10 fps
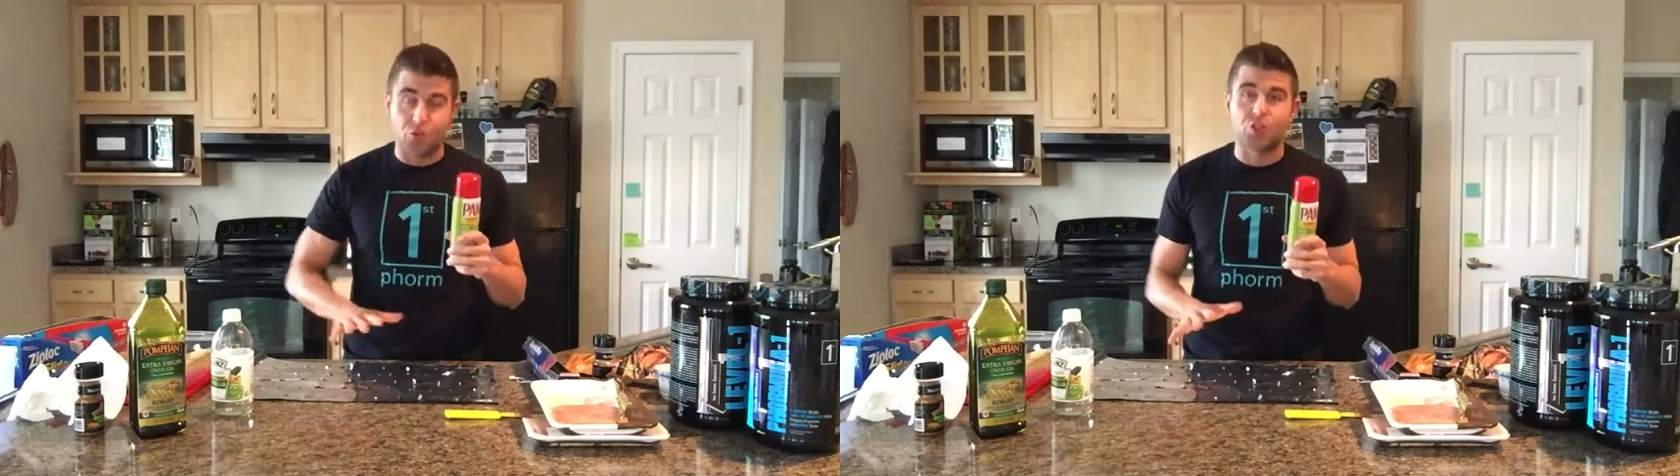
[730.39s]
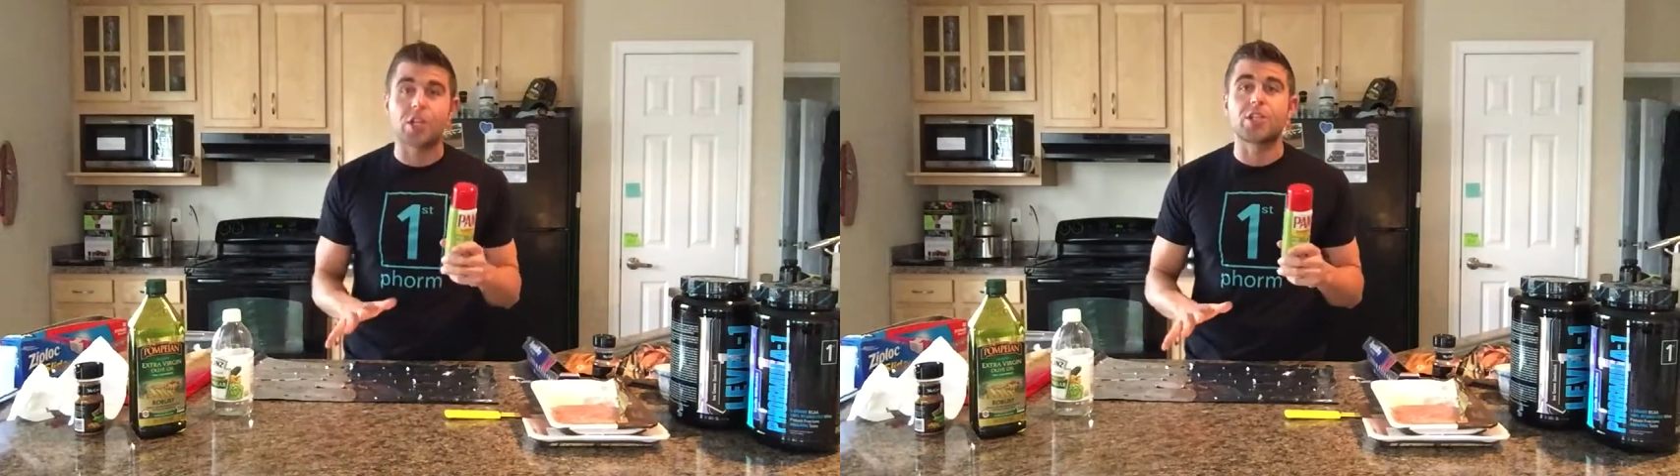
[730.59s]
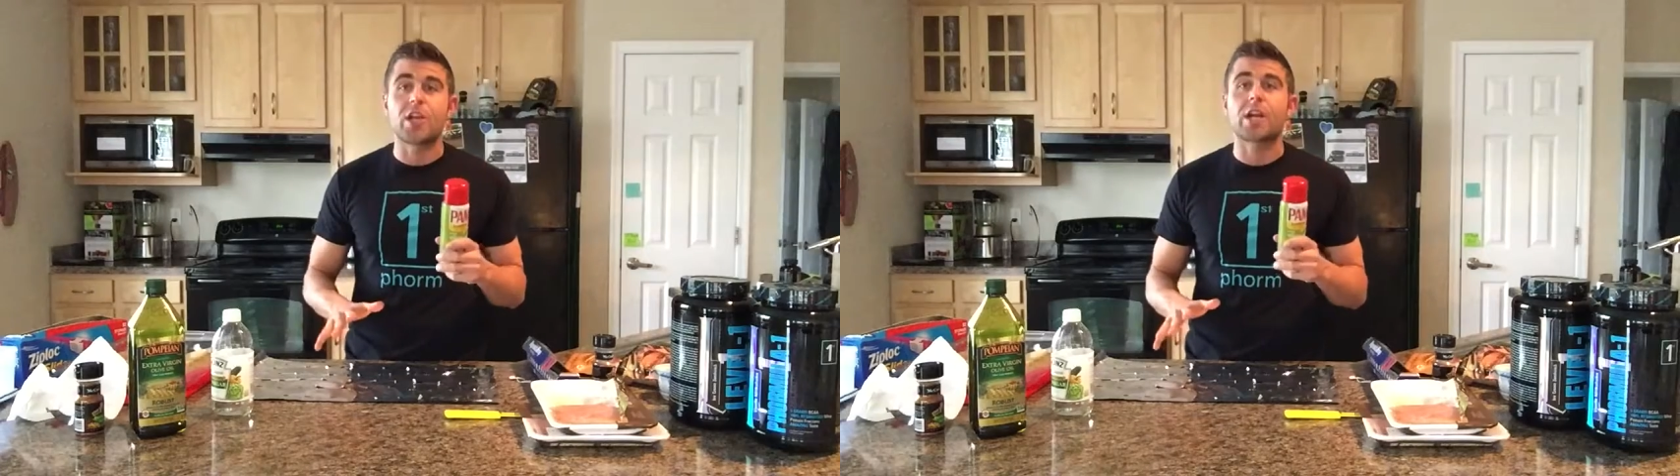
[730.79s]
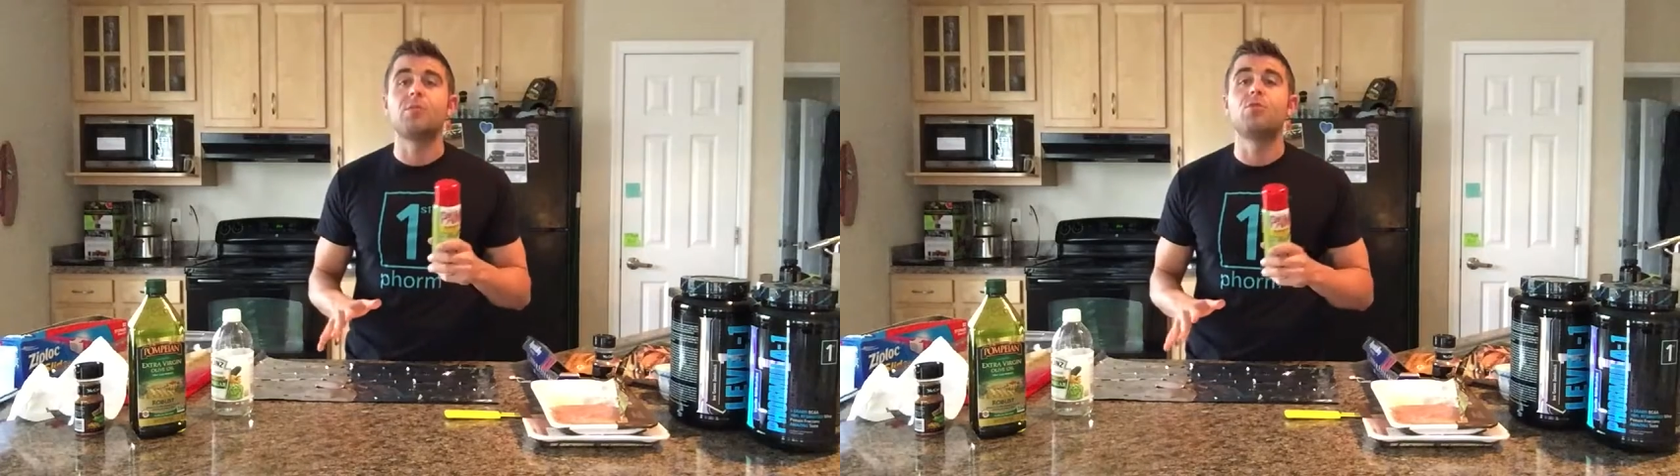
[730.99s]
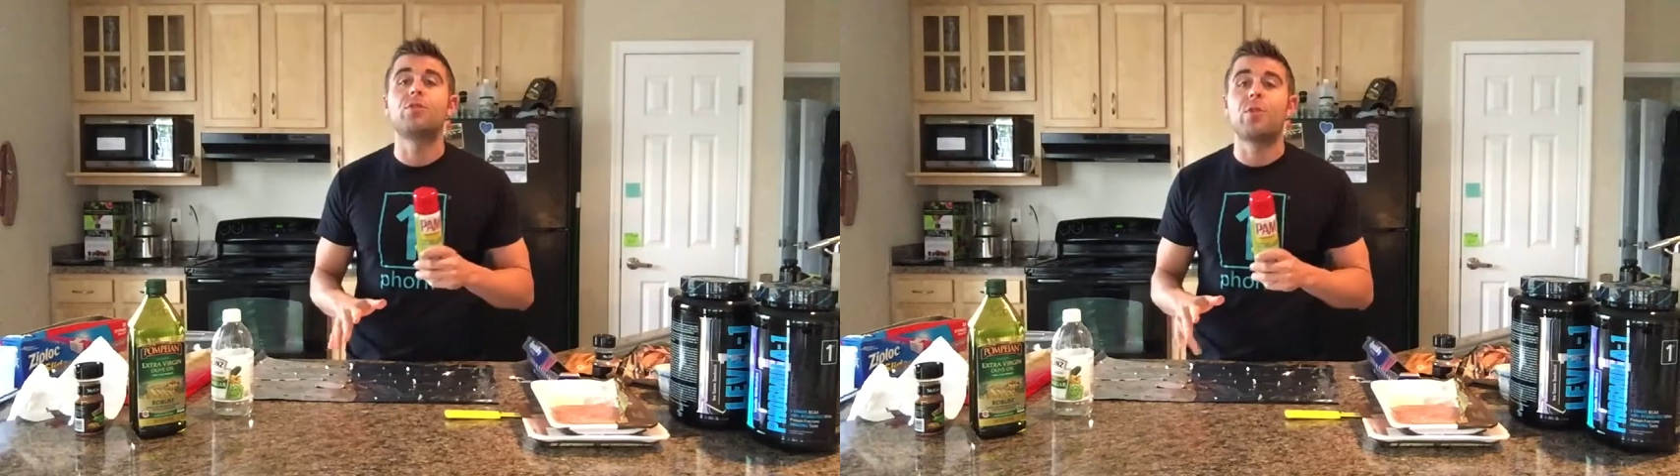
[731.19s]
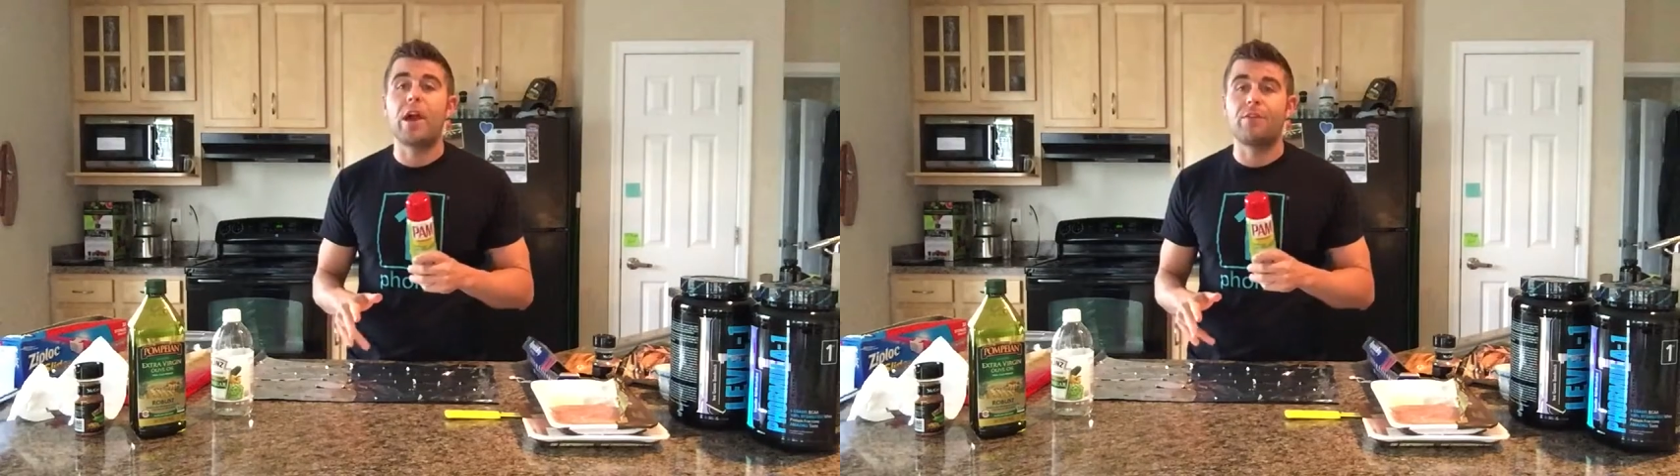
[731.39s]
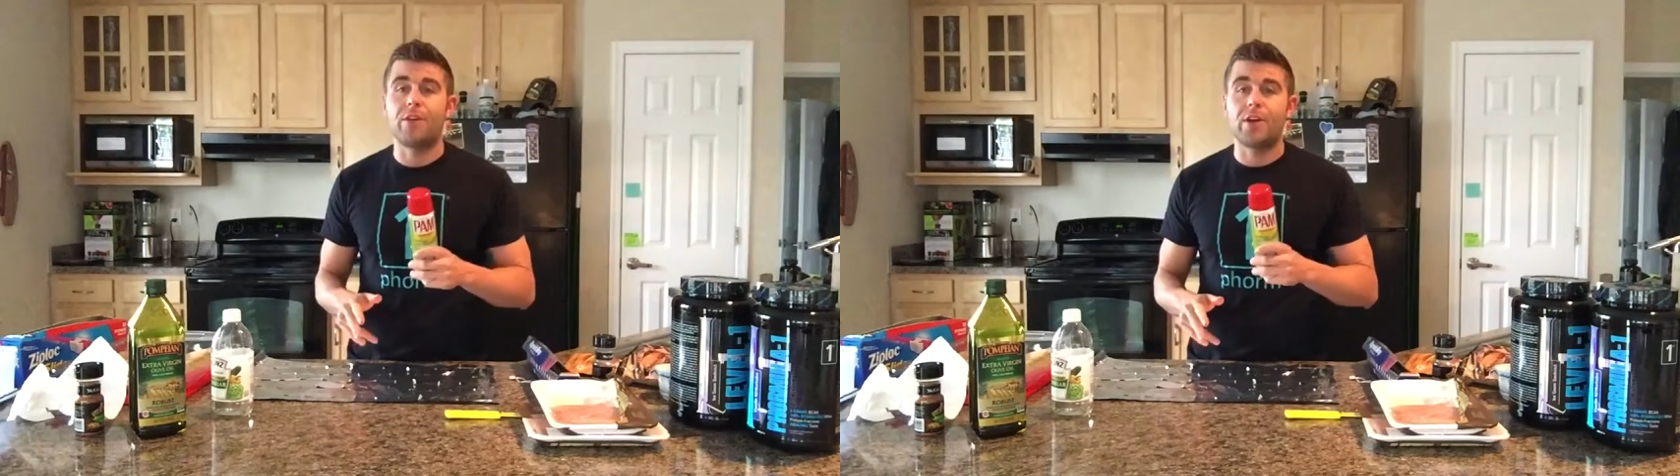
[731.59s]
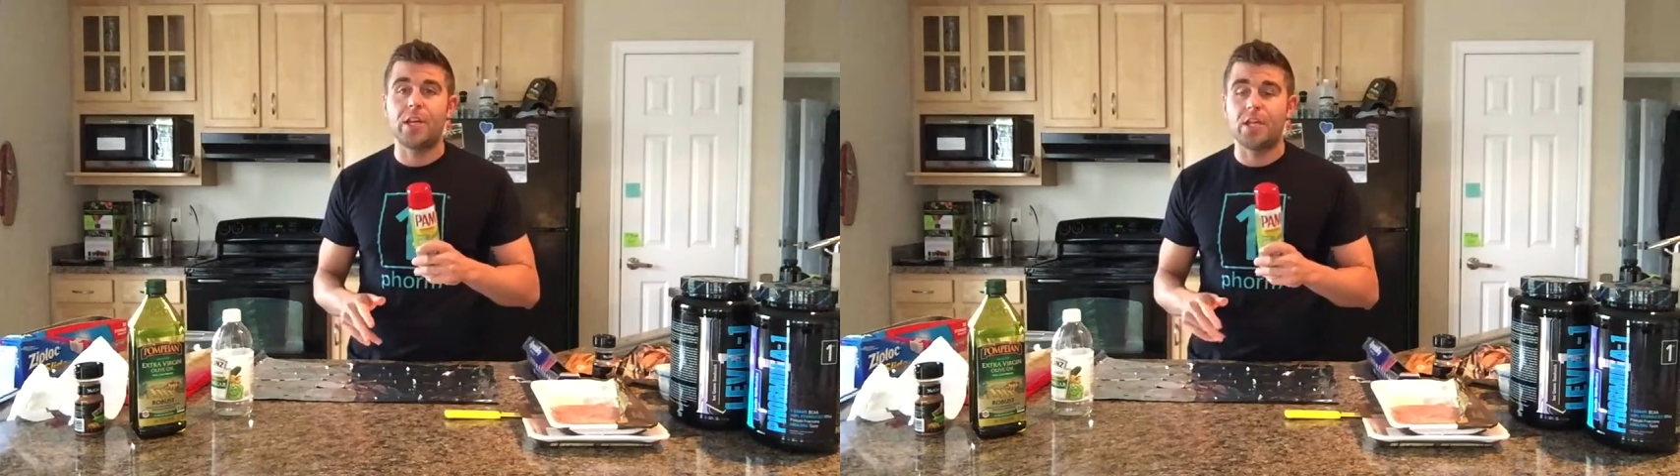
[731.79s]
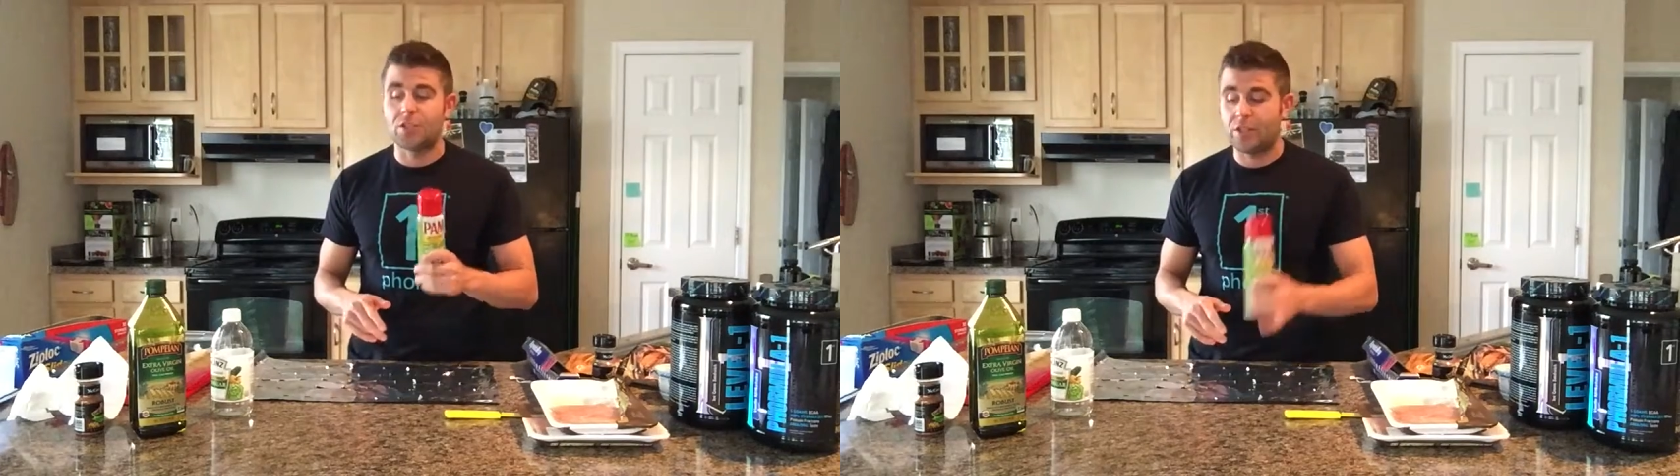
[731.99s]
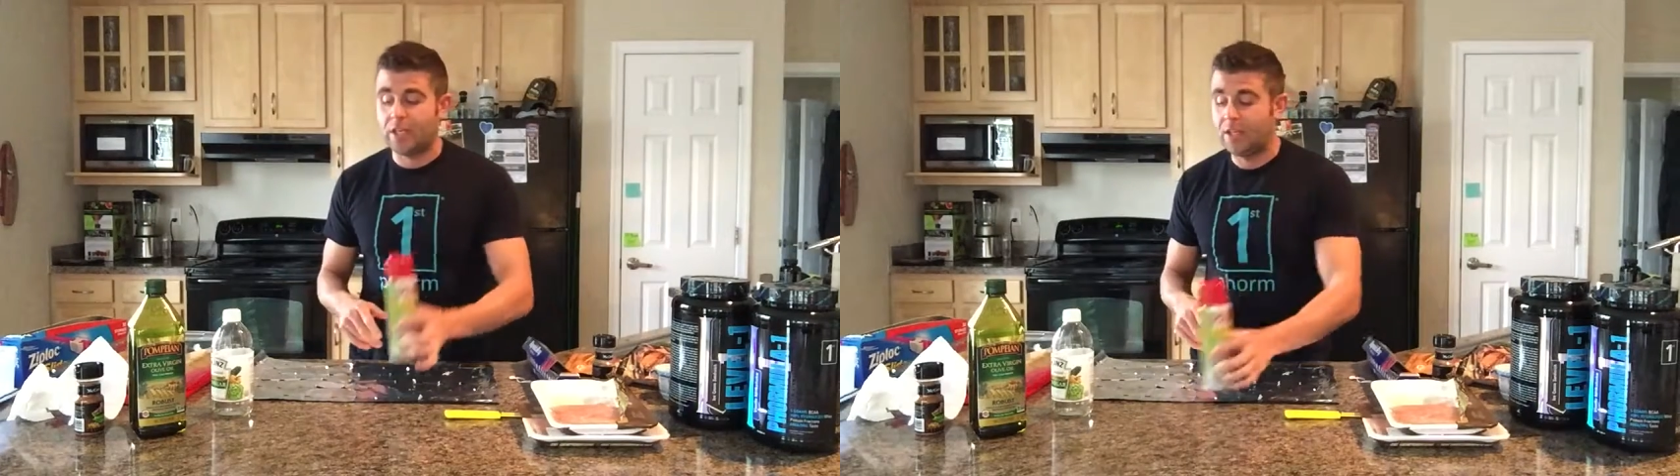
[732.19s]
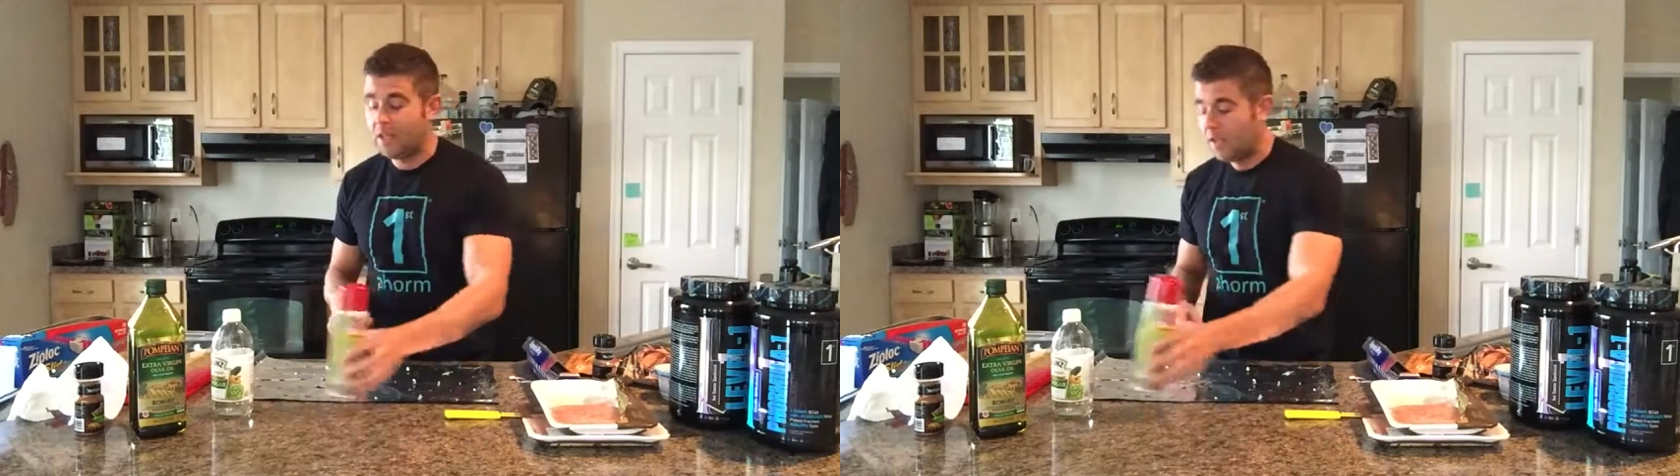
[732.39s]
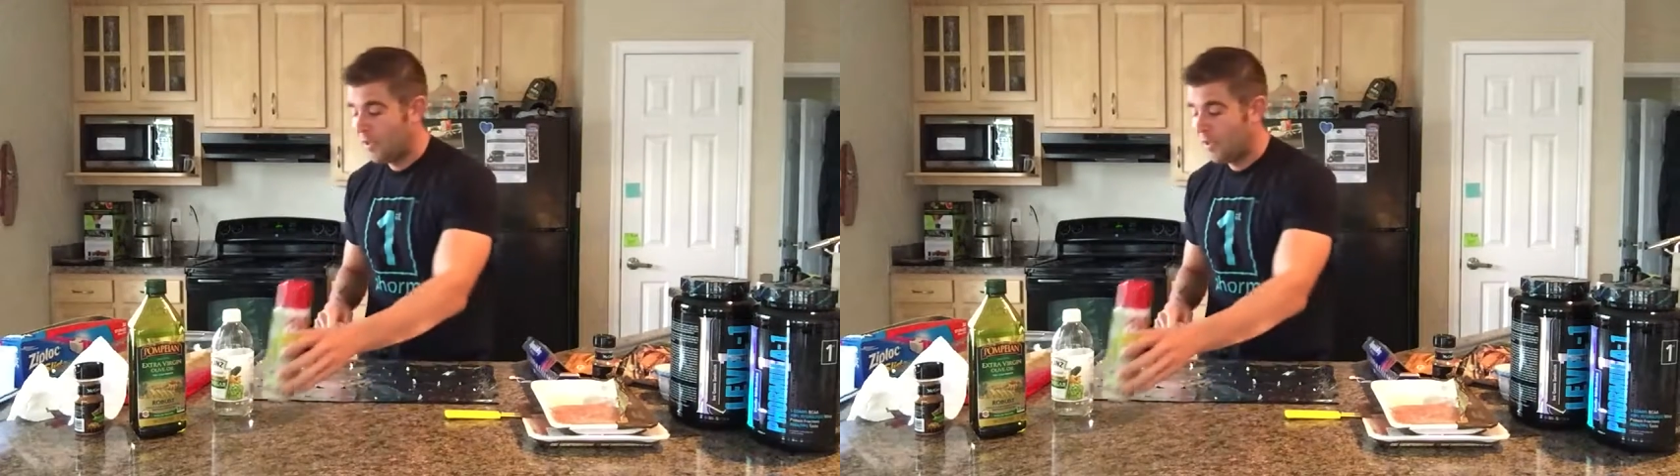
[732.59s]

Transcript: chicken's not going to move around very easily.